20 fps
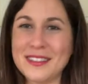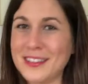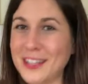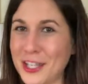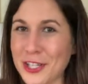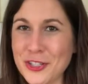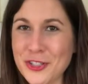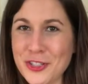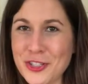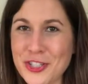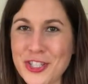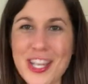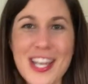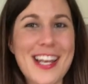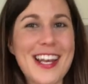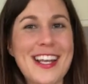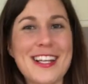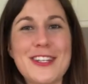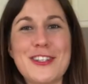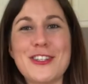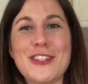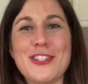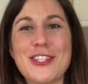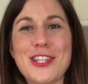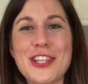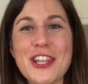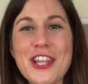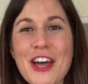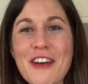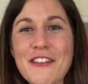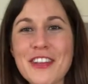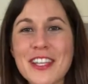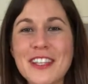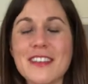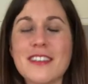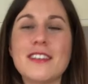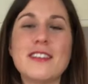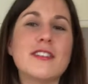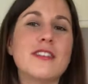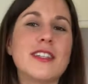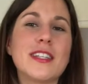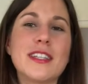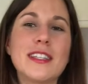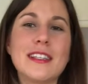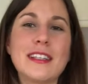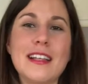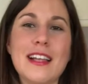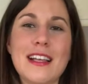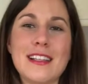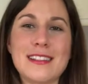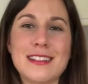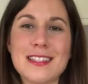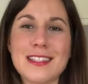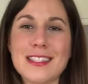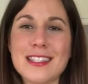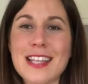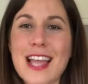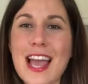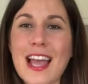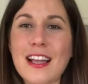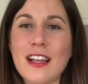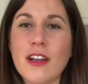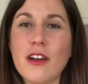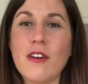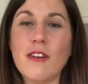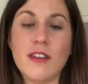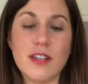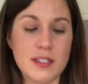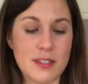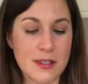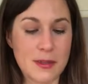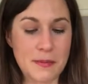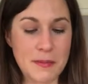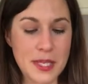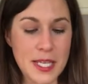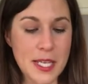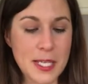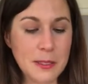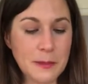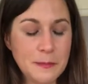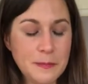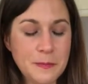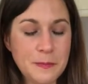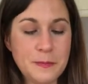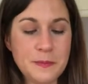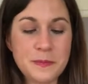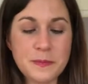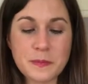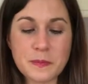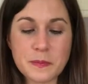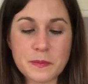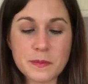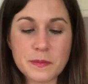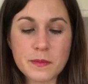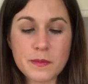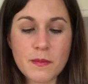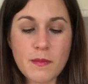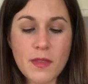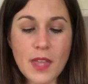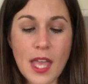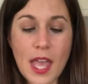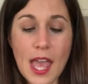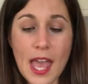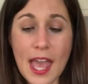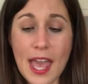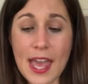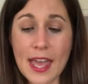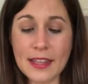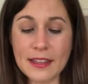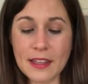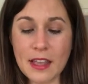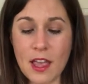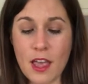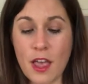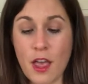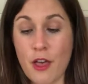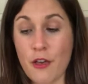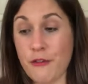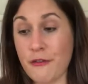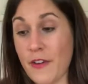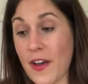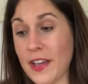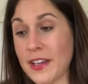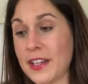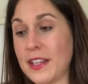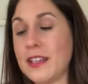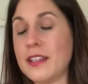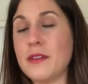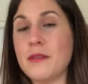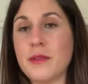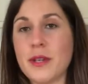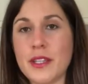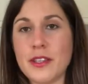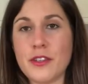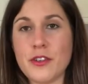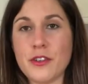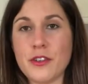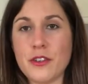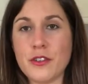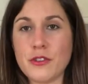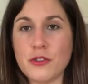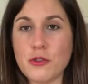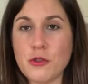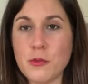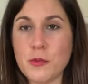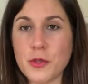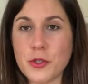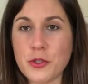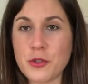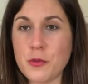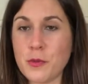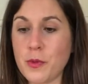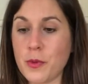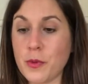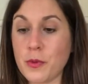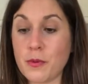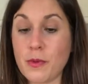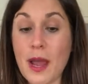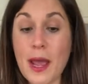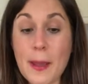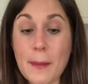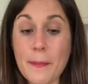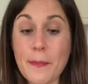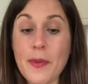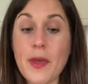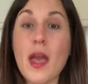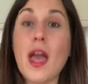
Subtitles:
dish, and I just love it. You can eat it as a snack or as a meal. And finally, when they're super ripe,